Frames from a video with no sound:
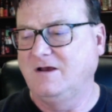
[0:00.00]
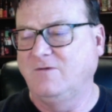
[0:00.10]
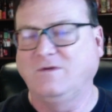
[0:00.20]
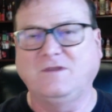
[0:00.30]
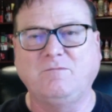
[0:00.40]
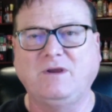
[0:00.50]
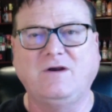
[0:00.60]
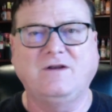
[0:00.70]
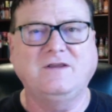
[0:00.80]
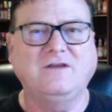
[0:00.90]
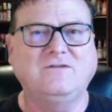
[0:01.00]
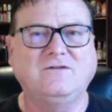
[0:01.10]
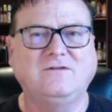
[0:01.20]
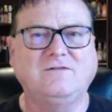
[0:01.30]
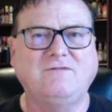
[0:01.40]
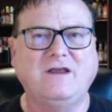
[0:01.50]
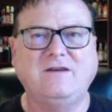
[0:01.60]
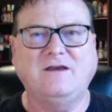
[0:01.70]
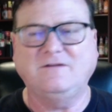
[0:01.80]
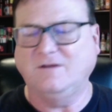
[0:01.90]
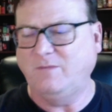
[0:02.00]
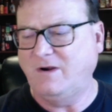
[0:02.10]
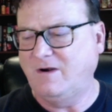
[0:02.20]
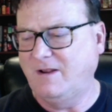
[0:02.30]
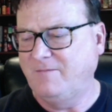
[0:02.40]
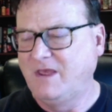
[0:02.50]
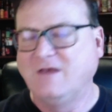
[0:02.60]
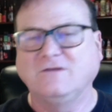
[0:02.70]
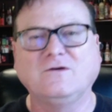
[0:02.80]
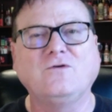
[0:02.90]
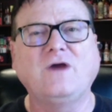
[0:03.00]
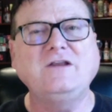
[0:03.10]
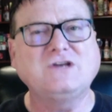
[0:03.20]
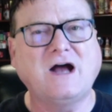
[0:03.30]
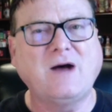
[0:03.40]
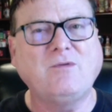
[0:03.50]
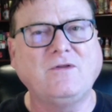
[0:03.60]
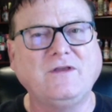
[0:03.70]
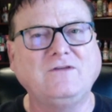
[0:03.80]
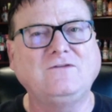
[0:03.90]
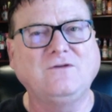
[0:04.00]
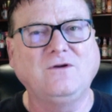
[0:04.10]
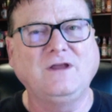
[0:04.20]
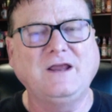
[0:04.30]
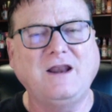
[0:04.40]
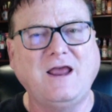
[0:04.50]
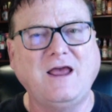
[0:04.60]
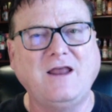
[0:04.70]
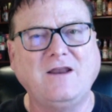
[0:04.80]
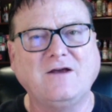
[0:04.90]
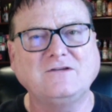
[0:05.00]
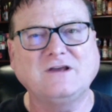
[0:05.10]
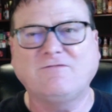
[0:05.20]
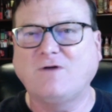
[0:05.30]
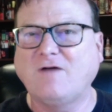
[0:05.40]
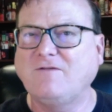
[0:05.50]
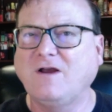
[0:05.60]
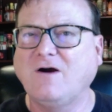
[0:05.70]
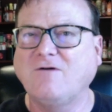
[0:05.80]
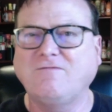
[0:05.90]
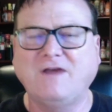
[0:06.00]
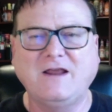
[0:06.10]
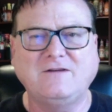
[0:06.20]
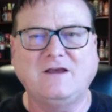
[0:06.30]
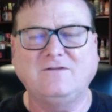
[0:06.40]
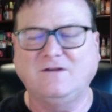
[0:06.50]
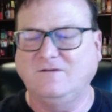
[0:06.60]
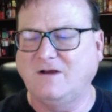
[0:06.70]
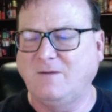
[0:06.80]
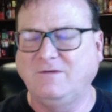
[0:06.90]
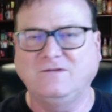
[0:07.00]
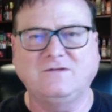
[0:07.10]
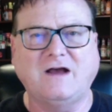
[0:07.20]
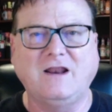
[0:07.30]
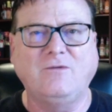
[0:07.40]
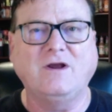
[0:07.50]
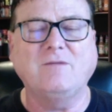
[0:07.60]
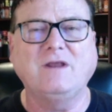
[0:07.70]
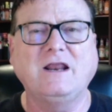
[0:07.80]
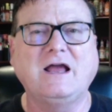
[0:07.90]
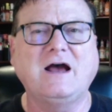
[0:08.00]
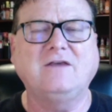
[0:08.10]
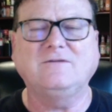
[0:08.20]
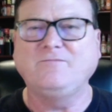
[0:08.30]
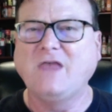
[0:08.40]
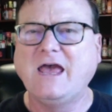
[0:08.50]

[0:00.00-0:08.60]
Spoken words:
with the beer. I think it's just a fantastic pairing. So great job on this, Julian and Chef Raphael. Fantastic job. This is highly recommended, guys.